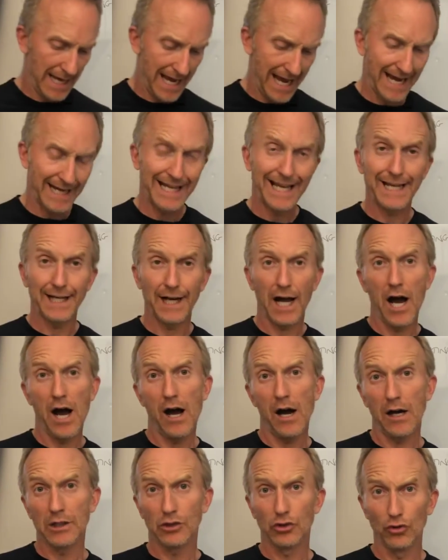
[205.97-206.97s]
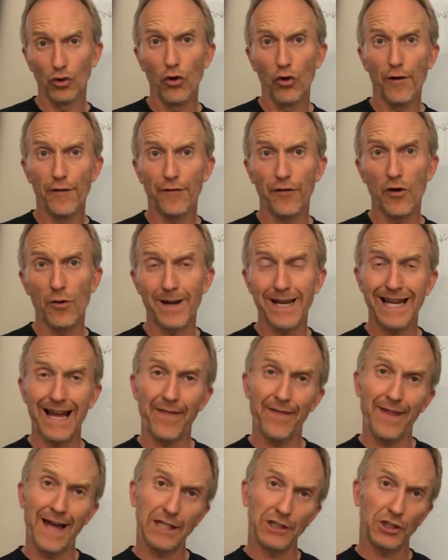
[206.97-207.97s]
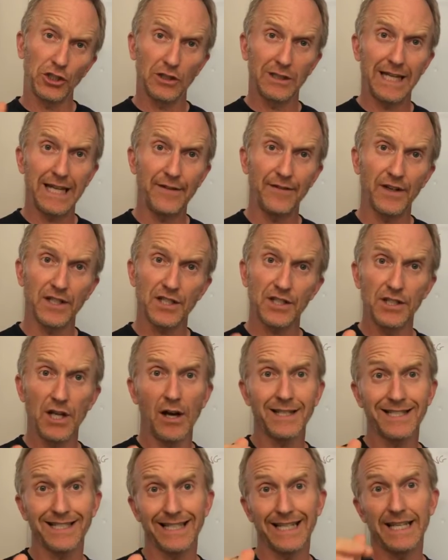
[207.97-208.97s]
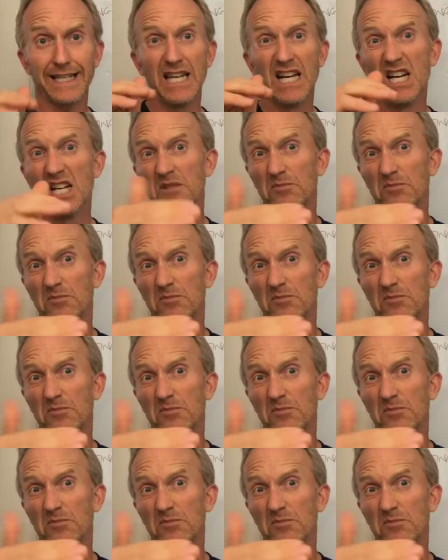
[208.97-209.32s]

and hit a hard draw for me, and that should leave us nicely